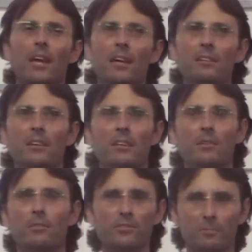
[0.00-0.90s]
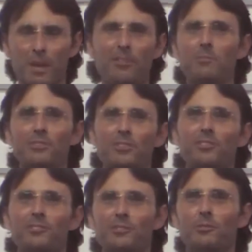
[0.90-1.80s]
And there were some
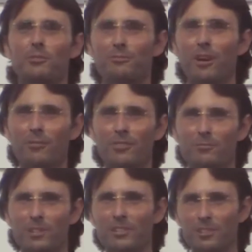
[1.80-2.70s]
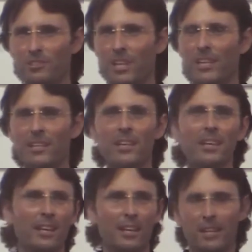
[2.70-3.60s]
mathematicians who were involved in religious study,
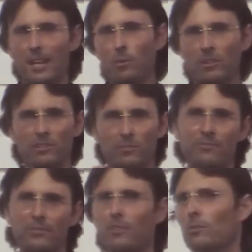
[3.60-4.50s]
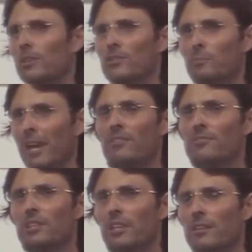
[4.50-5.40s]
and they wanted to fit all these
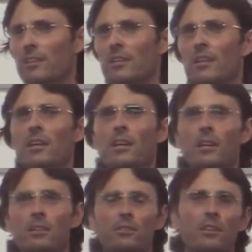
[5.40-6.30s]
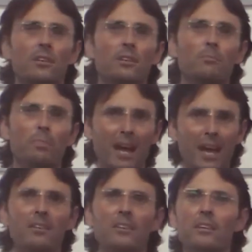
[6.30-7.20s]
patterns together.
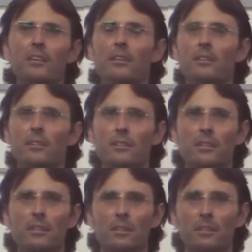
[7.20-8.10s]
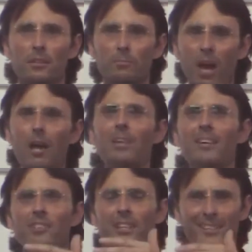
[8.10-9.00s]
But the Bible
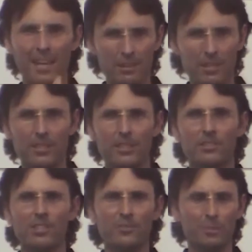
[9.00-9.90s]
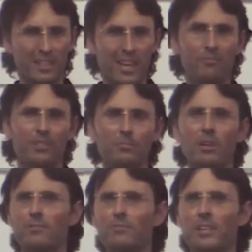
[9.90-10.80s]
as it currently is has been heavily
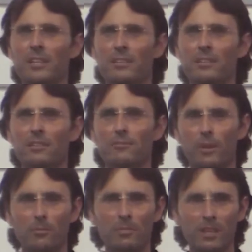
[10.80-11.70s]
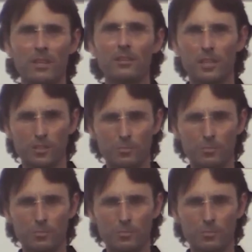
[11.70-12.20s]
modified from the